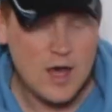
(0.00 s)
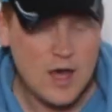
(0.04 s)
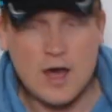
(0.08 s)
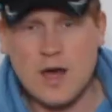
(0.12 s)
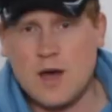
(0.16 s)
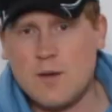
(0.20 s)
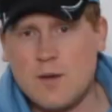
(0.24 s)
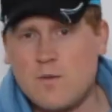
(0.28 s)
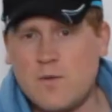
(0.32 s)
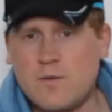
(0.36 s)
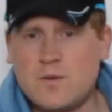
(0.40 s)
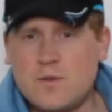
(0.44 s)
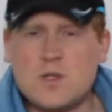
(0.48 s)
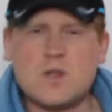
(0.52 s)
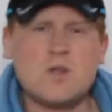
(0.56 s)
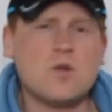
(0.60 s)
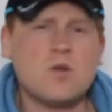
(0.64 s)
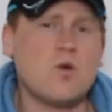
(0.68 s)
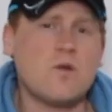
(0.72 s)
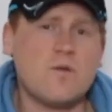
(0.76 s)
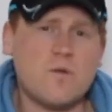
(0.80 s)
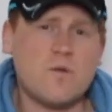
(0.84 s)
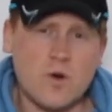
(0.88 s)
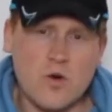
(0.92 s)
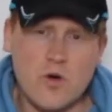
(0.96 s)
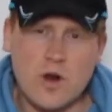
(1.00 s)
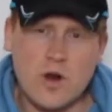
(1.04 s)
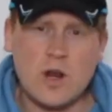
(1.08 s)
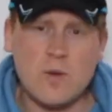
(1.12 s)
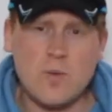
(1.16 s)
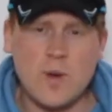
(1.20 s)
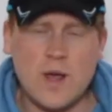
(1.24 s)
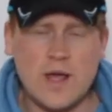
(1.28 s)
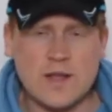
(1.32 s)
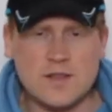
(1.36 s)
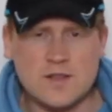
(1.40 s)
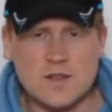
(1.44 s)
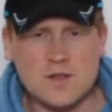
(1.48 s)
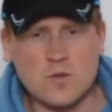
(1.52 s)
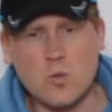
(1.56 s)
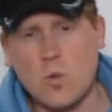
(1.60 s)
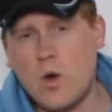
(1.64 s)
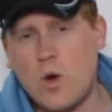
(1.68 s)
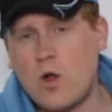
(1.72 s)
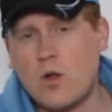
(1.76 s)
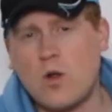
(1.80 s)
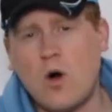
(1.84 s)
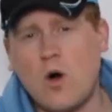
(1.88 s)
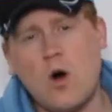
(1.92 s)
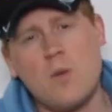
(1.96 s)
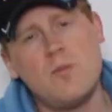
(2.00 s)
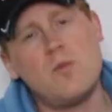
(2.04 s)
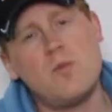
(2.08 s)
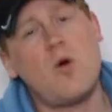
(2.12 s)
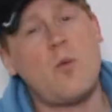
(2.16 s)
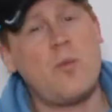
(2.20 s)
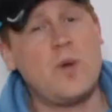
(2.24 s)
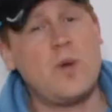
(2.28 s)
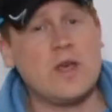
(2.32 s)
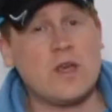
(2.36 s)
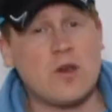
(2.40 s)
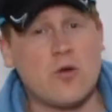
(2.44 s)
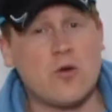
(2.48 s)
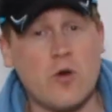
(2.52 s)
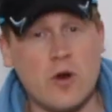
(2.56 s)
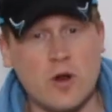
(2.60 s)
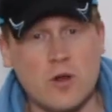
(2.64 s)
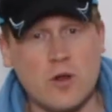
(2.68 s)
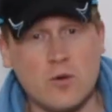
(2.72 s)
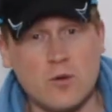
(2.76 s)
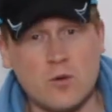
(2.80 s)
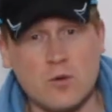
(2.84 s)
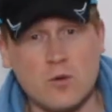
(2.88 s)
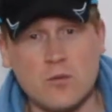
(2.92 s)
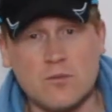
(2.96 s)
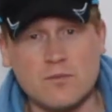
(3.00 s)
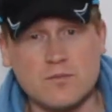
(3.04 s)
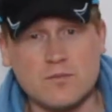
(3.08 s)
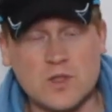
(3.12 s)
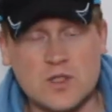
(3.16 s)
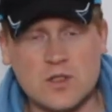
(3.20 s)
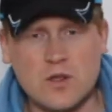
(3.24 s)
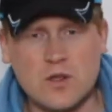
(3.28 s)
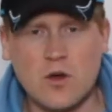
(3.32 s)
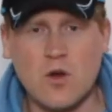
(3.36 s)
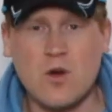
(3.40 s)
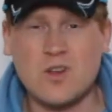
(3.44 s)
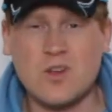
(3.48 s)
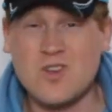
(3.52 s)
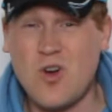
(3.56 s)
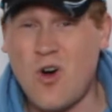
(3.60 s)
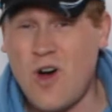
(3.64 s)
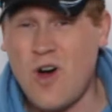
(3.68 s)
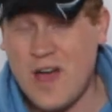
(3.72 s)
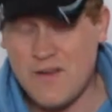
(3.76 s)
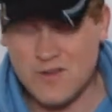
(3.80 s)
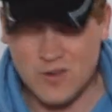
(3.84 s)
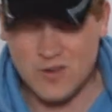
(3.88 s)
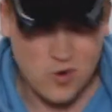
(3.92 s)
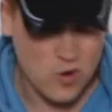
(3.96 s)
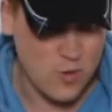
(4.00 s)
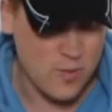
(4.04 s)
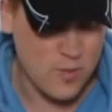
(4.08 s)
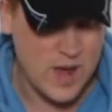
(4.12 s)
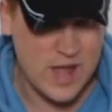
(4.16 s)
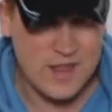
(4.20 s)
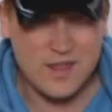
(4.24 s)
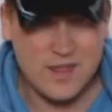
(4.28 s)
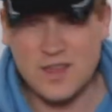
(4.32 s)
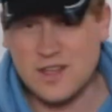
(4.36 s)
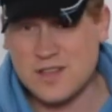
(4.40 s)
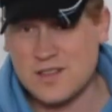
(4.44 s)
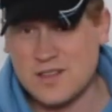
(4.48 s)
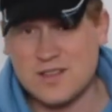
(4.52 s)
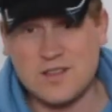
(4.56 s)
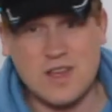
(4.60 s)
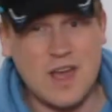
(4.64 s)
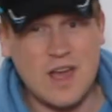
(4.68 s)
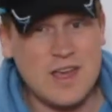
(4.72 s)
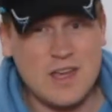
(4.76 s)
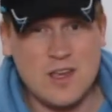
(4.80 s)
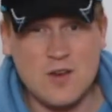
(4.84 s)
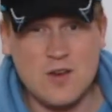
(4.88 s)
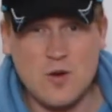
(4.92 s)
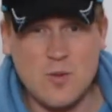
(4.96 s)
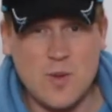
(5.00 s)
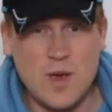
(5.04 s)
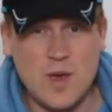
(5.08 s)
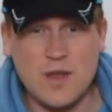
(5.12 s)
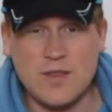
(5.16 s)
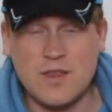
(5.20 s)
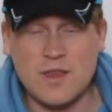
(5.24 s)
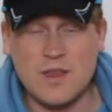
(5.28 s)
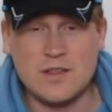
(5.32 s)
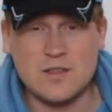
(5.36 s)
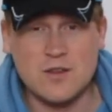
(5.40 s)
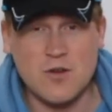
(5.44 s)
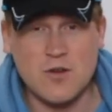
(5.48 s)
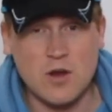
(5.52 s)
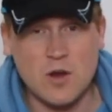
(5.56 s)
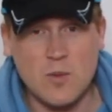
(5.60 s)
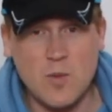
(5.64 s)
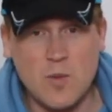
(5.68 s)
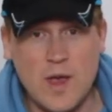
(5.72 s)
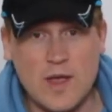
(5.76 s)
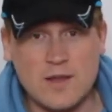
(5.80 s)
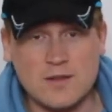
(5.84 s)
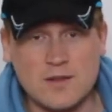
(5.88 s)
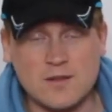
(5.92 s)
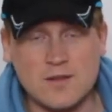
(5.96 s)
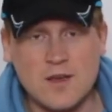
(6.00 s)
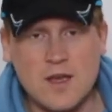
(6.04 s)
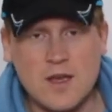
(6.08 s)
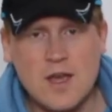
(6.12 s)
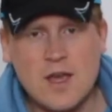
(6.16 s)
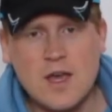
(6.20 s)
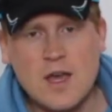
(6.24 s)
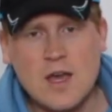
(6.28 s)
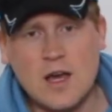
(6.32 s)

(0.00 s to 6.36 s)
To do it for cricket pants as well, I'm not being critical. So guys, I haven't got a bad thing to say here about these cricket pants.